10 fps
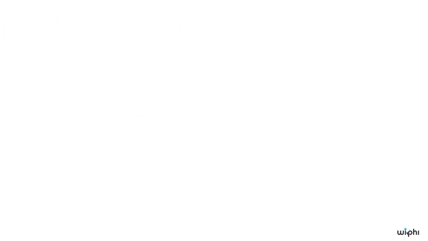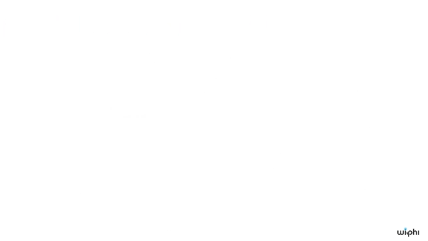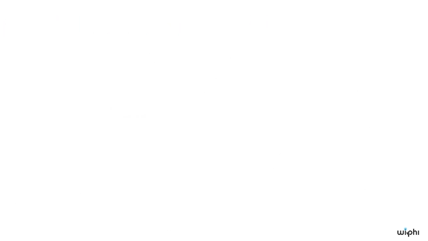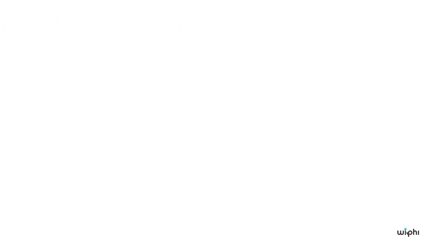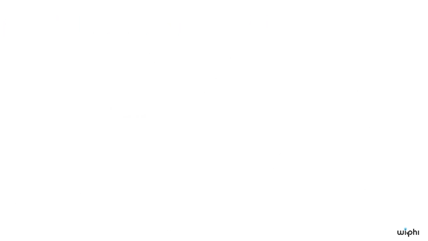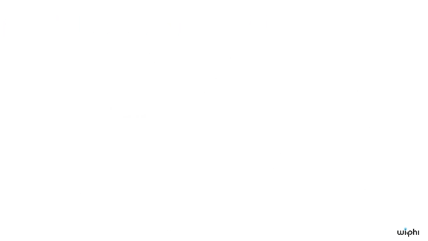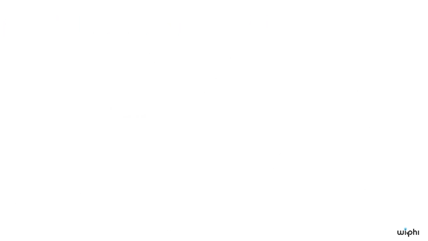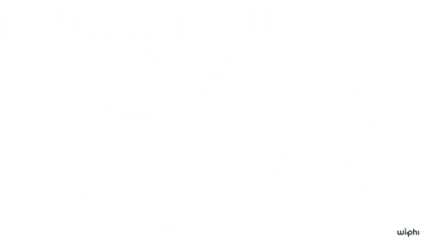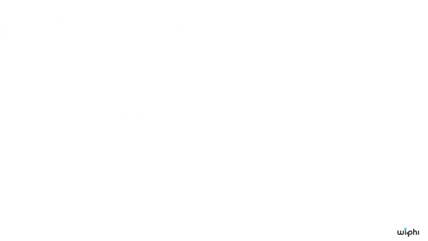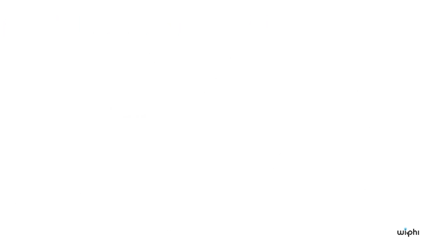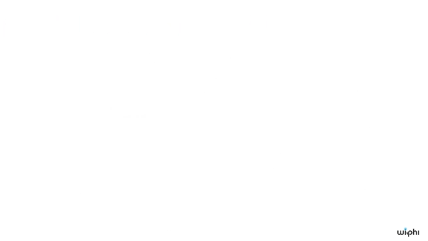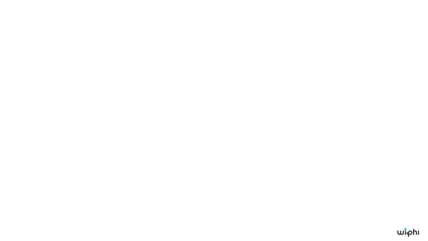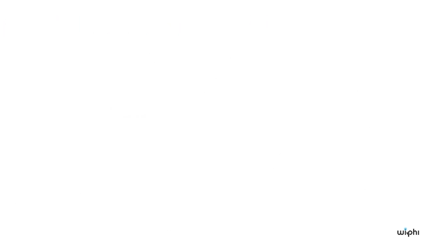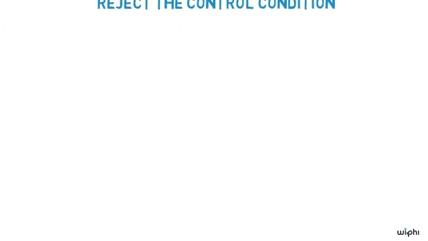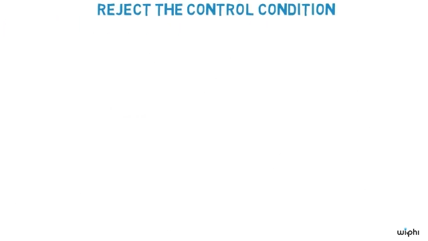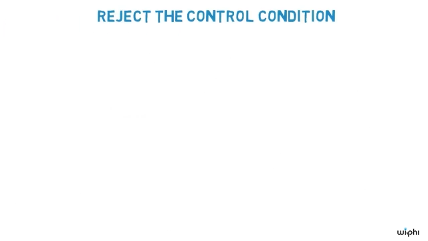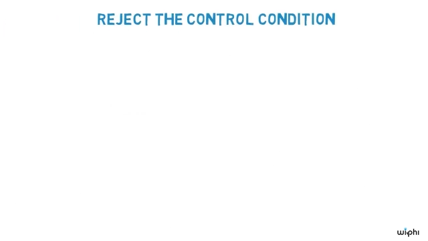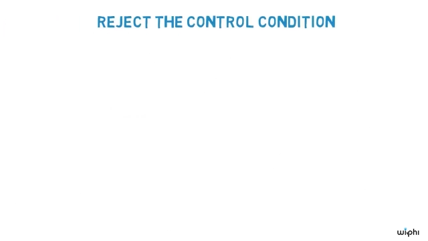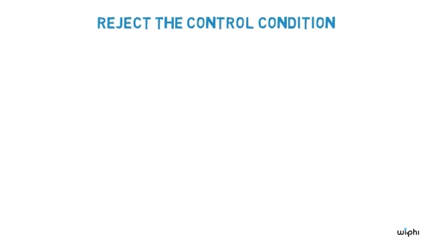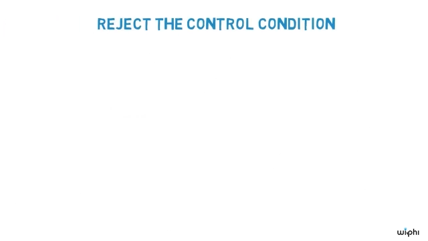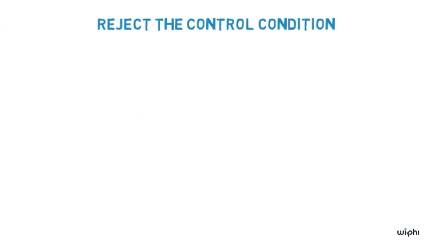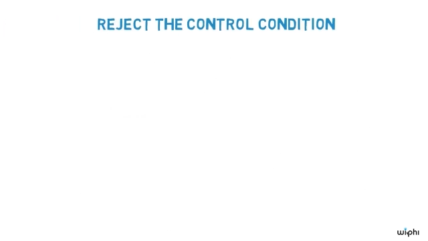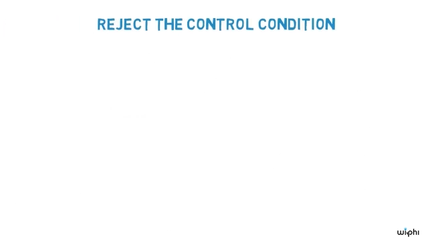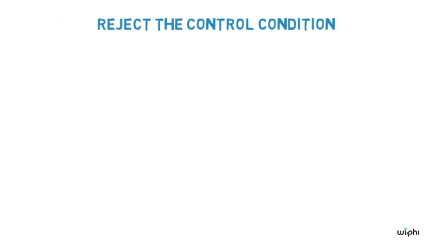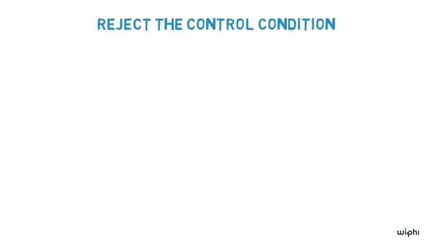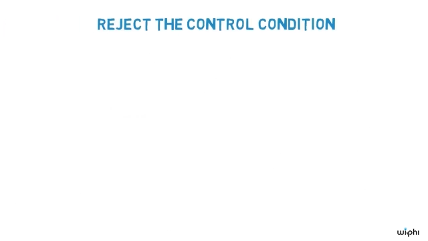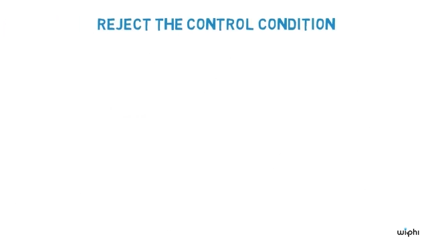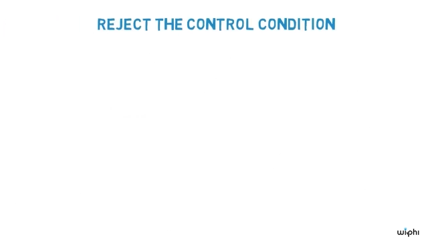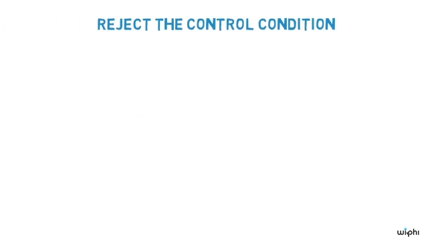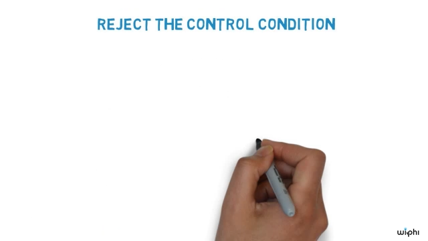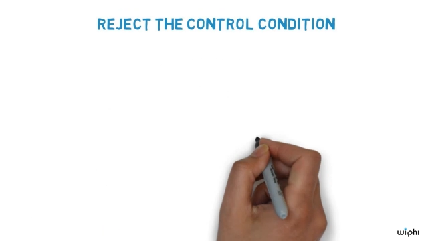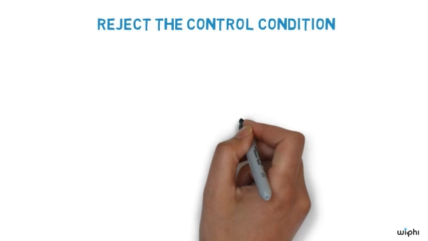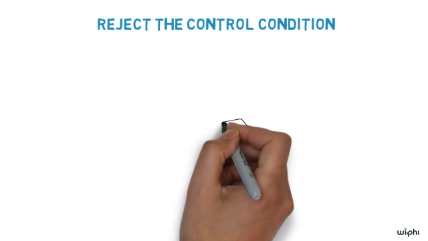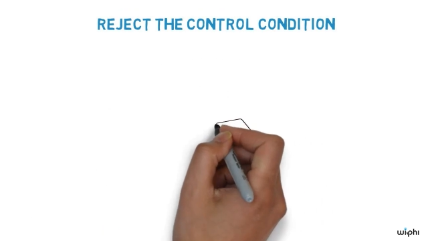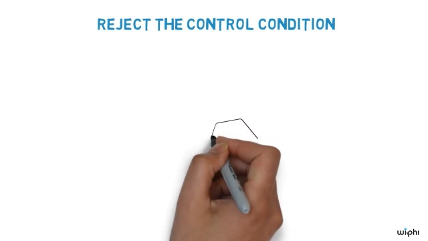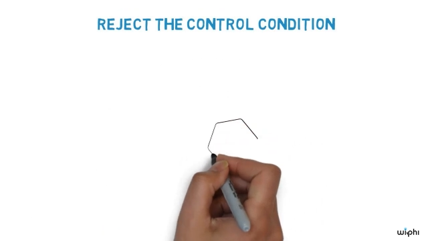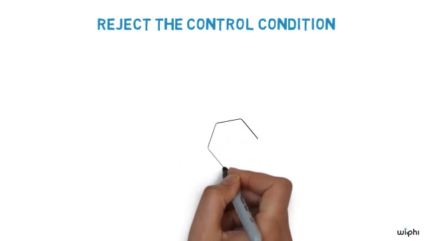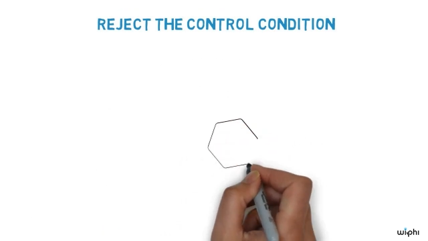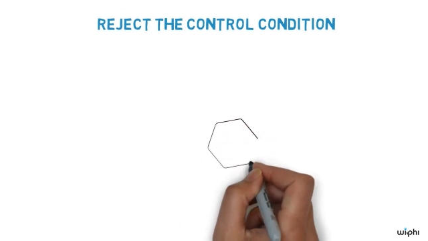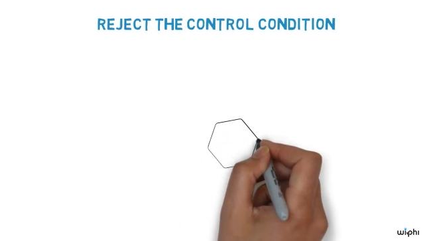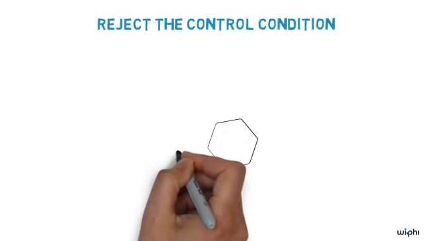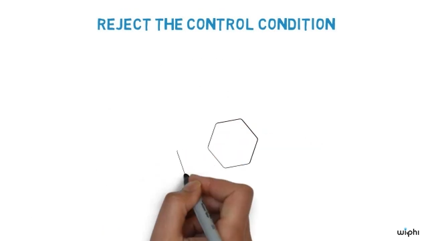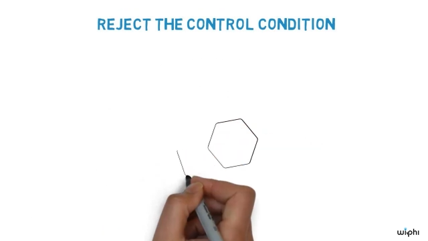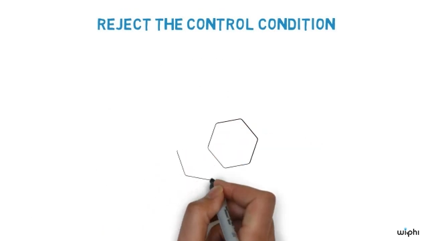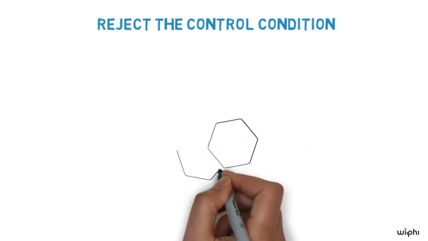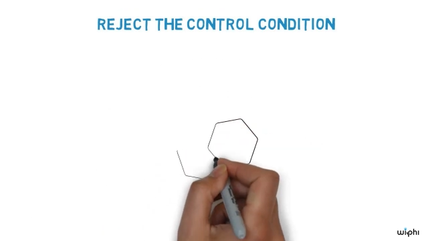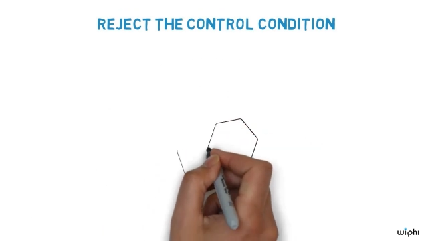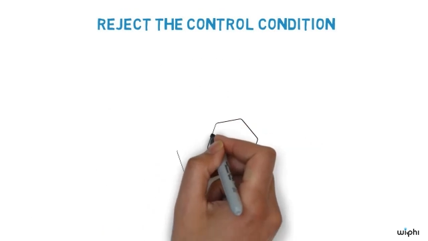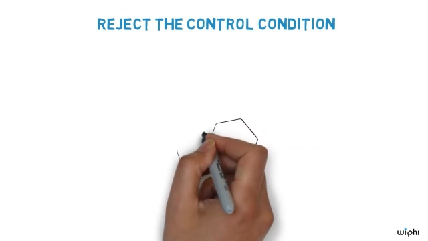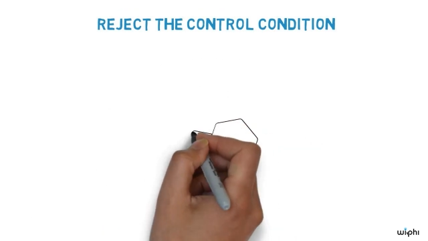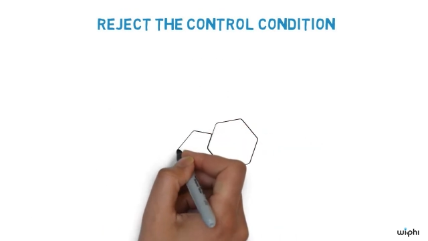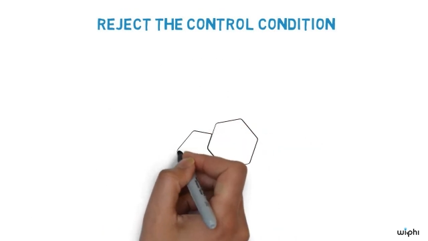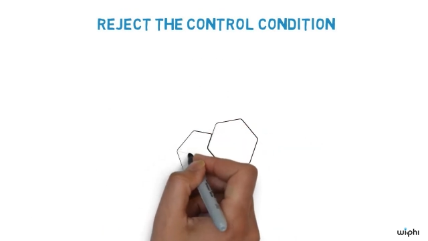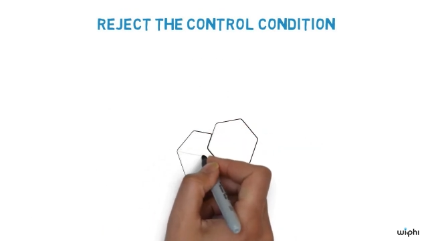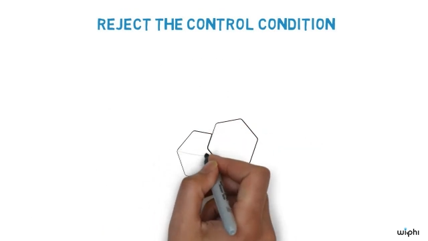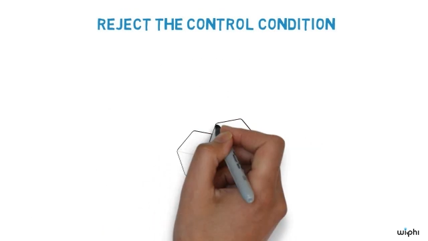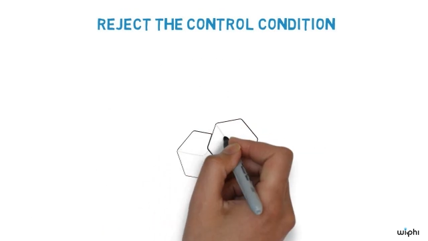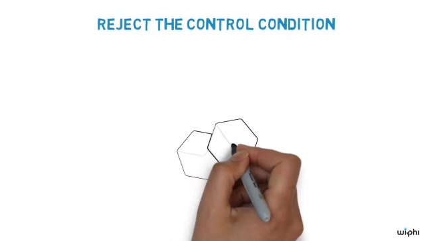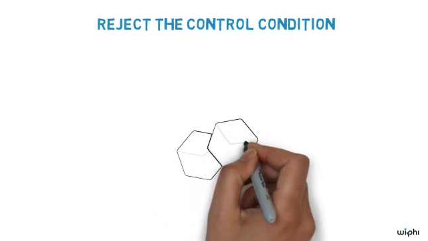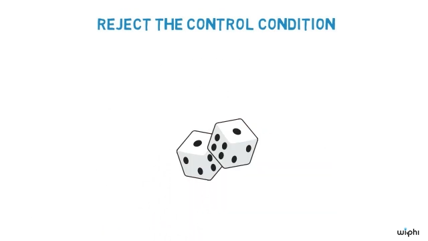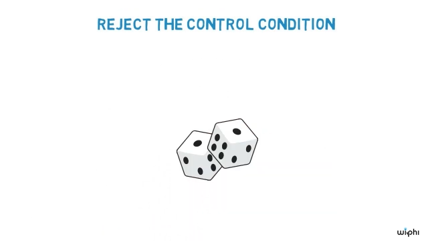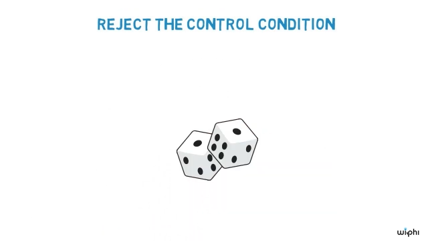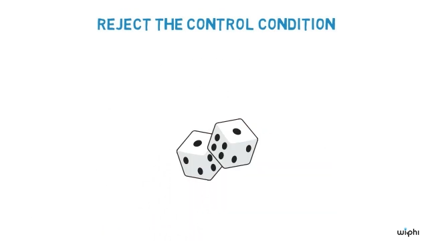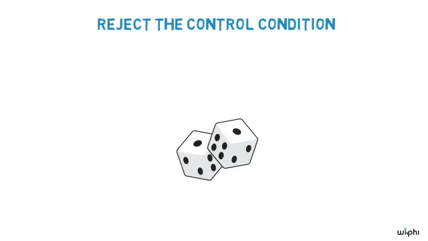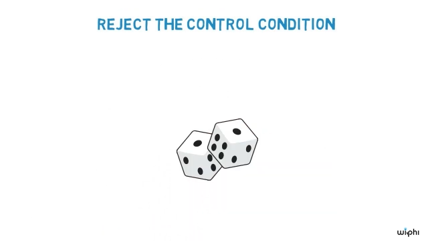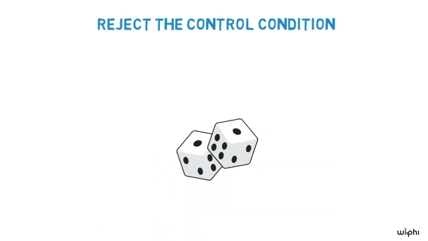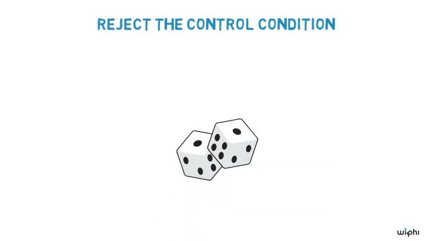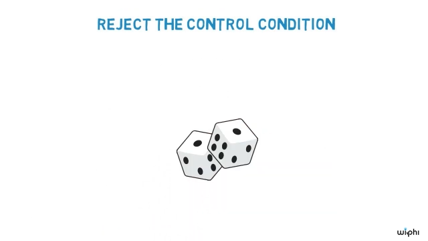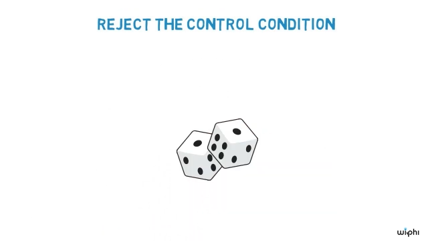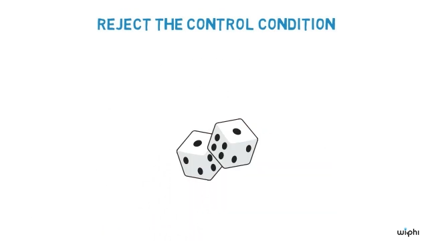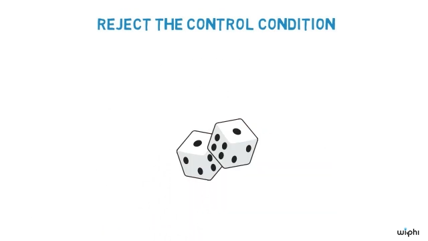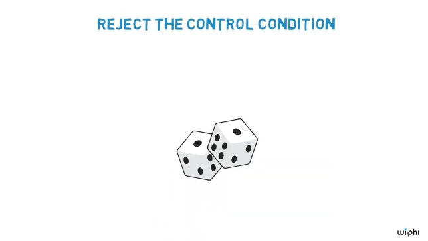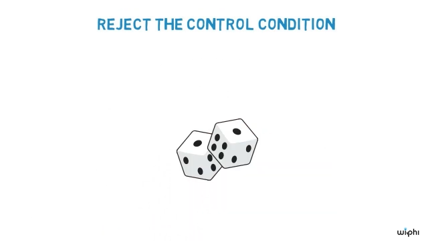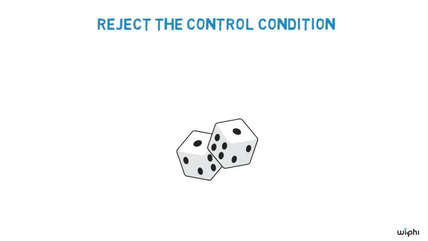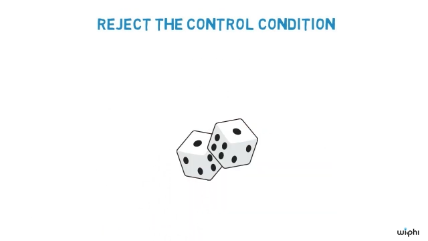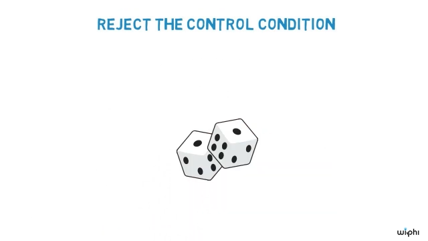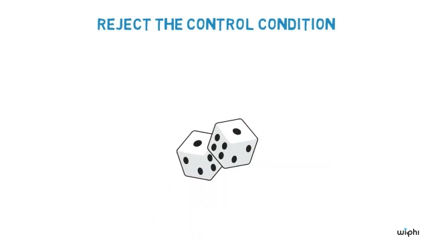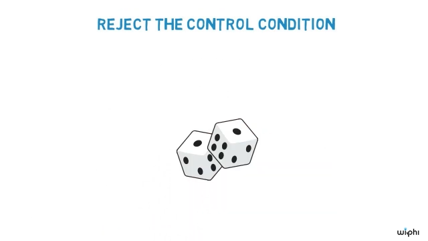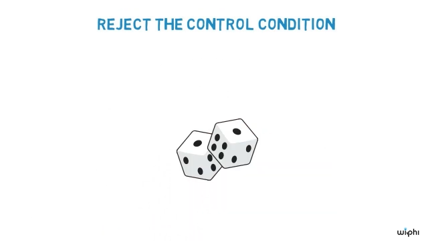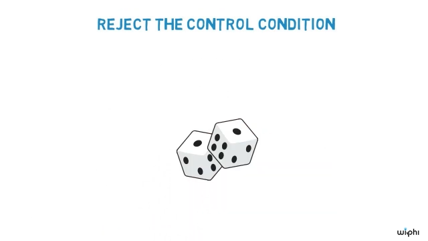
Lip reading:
Nobody's mouth can be seen.